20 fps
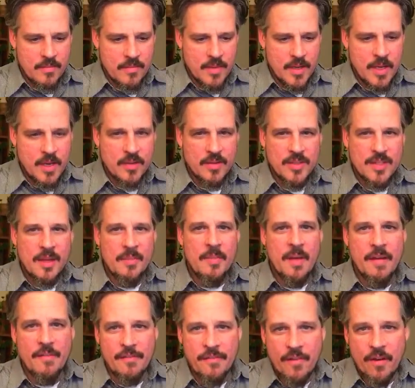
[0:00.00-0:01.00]
it's not
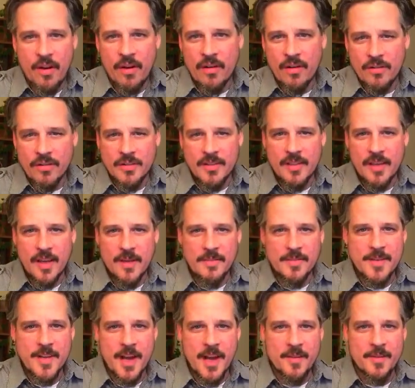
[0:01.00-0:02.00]
my fault, I'm
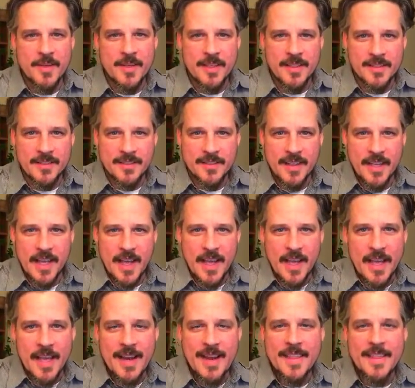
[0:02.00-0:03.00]
dominant.
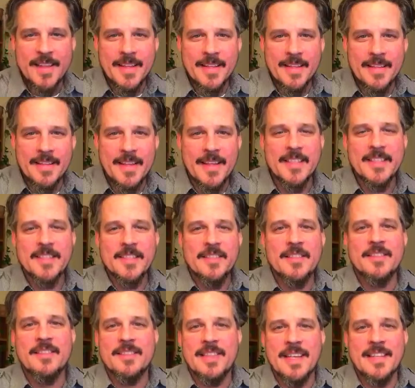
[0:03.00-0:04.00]
And I think that's
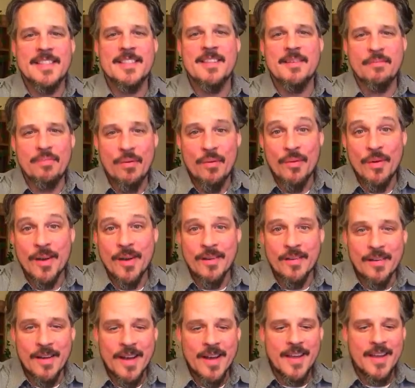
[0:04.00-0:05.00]
the point,
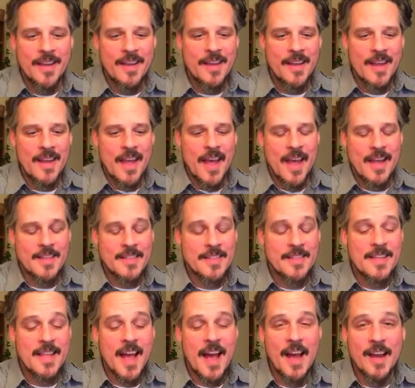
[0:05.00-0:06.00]
right? It's
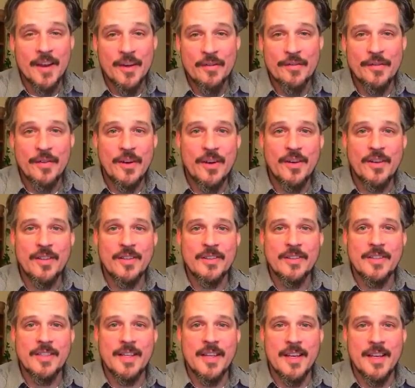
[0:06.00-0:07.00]
not your fault
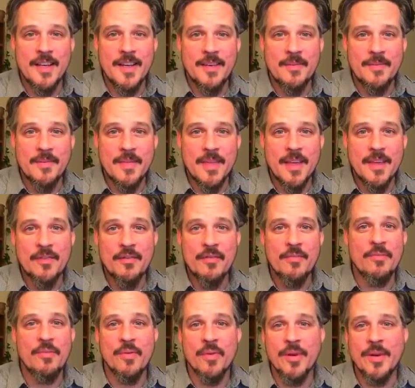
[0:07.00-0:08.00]
that you were
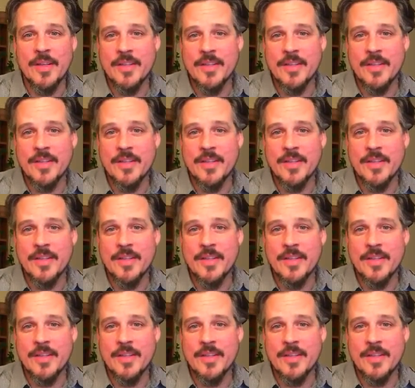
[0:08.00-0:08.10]
born